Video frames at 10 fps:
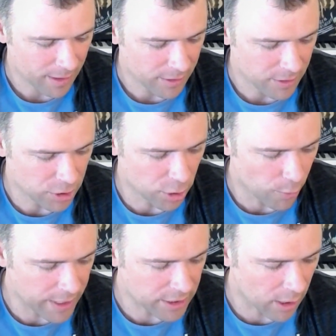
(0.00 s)
So
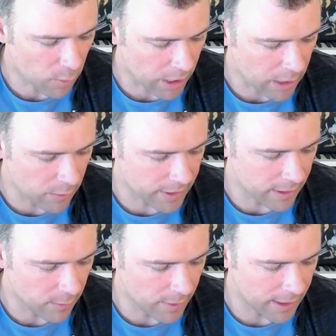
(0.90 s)
we started working
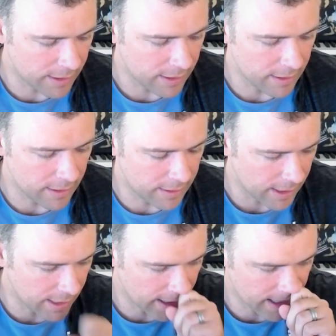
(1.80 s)
with
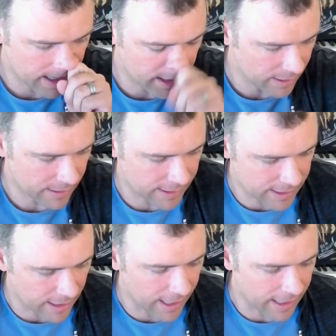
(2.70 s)
the
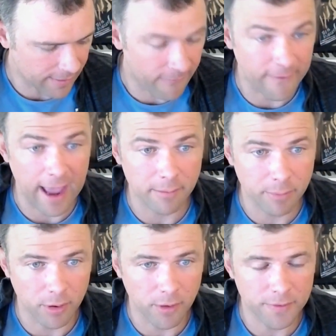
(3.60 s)
client, fan
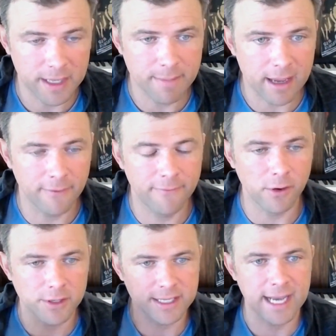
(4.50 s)
pull. They make a
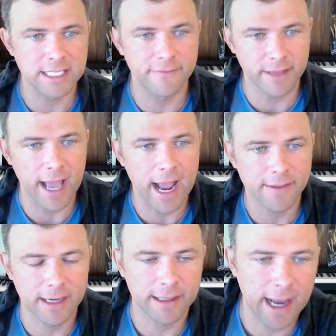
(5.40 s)
full size flag
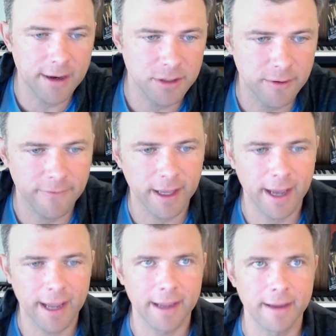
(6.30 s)
that allows you to
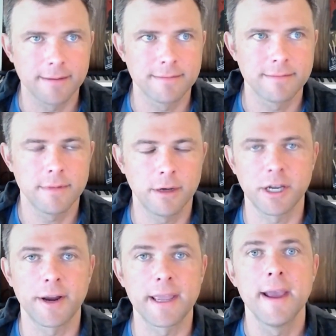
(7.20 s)
fly. Oh,
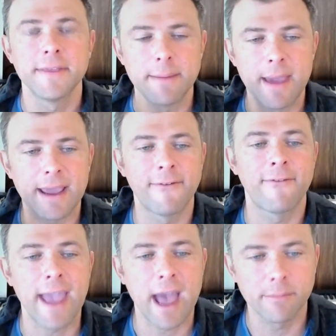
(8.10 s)
sorry, they make a
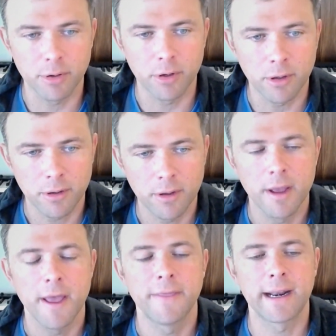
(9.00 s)
fan pull
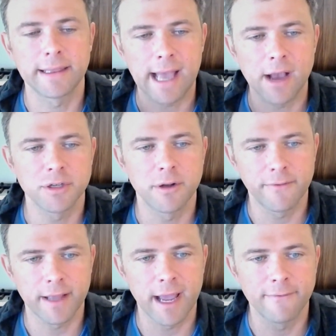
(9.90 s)
that allows you to
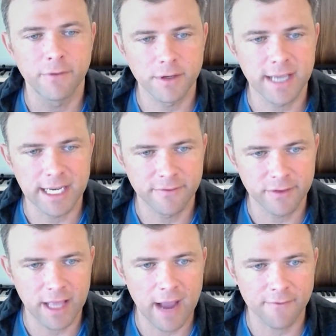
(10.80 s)
fly a full size
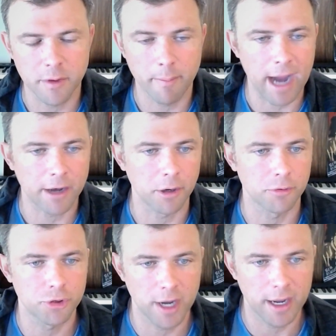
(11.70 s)
flag from the back of your
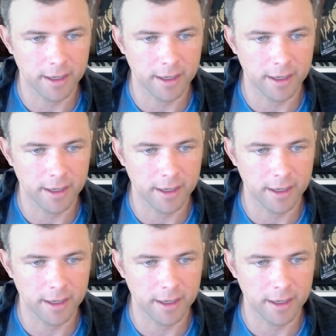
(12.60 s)
truck.